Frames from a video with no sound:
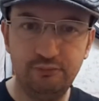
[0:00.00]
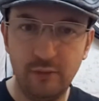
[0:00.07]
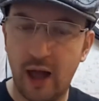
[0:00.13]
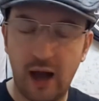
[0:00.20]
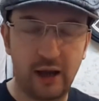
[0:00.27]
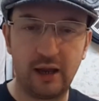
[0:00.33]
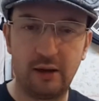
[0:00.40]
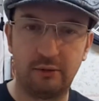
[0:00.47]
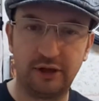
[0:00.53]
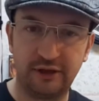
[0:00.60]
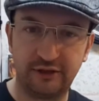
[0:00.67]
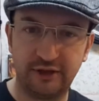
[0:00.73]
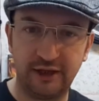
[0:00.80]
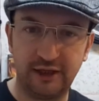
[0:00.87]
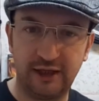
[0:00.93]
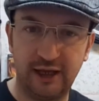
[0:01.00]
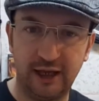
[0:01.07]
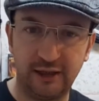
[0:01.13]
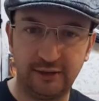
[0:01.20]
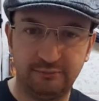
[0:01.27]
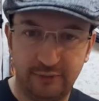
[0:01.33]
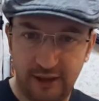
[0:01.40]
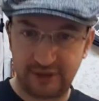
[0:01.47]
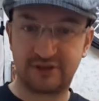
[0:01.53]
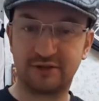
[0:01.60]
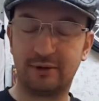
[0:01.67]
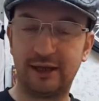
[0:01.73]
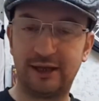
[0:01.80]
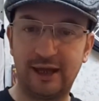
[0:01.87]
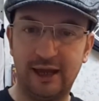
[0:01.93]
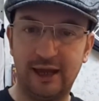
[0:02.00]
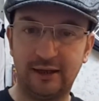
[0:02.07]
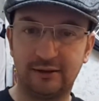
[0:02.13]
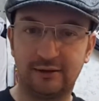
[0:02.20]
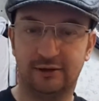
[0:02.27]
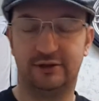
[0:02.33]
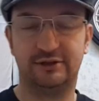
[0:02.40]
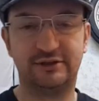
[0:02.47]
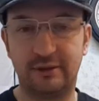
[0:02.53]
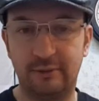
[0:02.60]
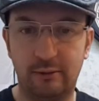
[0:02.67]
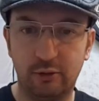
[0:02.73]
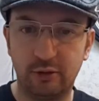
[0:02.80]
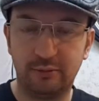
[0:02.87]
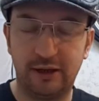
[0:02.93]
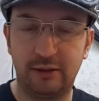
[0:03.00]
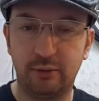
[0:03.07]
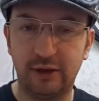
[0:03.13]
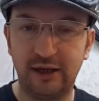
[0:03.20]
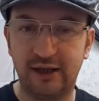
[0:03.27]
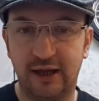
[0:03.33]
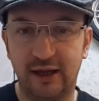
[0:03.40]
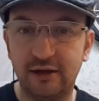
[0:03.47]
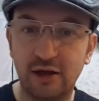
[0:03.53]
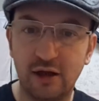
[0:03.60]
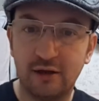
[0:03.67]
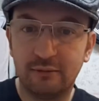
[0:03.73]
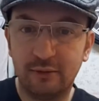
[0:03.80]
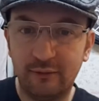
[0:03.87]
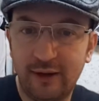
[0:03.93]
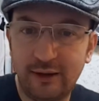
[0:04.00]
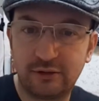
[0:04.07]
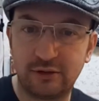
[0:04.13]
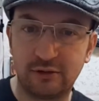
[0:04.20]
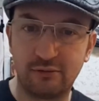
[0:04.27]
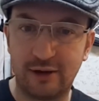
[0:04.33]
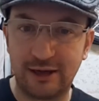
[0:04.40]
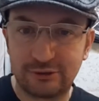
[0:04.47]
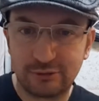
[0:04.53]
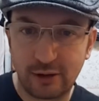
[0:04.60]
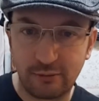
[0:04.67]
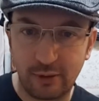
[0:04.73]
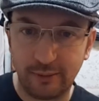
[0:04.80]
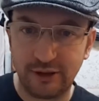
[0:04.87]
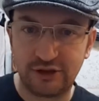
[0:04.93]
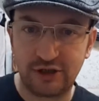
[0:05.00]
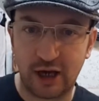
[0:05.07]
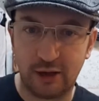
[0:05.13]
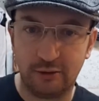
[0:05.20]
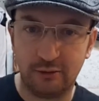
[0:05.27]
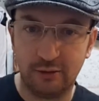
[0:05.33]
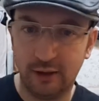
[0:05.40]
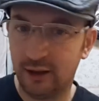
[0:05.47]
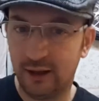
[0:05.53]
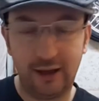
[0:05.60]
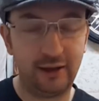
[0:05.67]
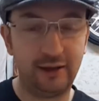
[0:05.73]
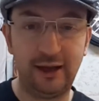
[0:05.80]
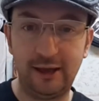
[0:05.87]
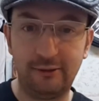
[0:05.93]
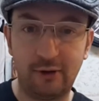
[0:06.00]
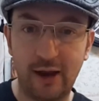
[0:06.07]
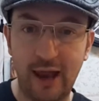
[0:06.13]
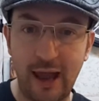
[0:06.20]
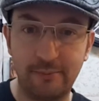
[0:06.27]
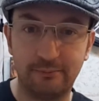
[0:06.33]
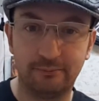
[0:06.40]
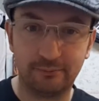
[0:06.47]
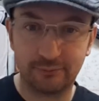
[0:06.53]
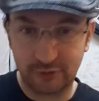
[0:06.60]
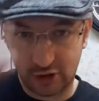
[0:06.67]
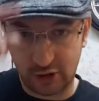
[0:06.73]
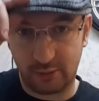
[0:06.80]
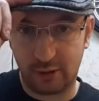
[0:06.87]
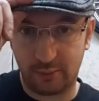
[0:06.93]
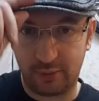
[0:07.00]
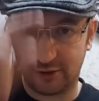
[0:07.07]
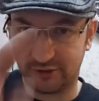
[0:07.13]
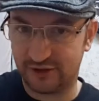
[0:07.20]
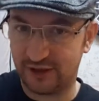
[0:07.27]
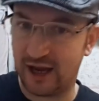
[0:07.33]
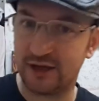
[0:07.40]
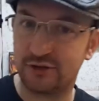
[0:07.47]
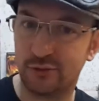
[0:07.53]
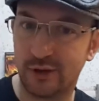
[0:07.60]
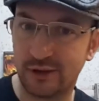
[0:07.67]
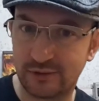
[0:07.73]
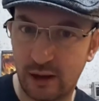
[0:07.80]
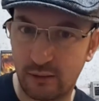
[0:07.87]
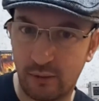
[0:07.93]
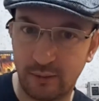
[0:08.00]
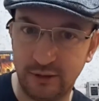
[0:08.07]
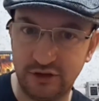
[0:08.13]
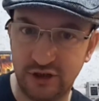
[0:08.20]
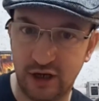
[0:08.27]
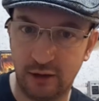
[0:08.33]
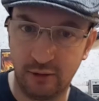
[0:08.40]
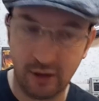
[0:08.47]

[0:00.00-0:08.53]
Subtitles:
I know what you're thinking, it's the weekend, so it wouldn't be the weekend. We've headed to a Retro Robbins show, and here I am, coming up on today's Retro Robbins show.